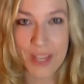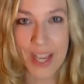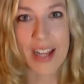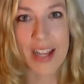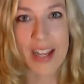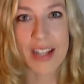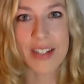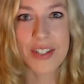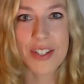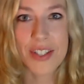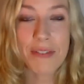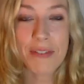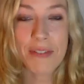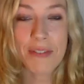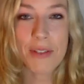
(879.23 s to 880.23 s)
And just
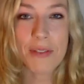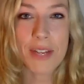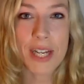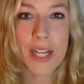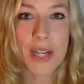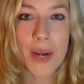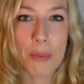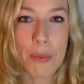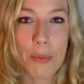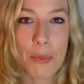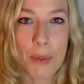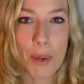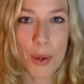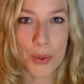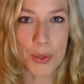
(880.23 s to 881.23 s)
after the video, I will
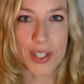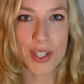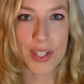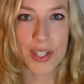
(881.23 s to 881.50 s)
post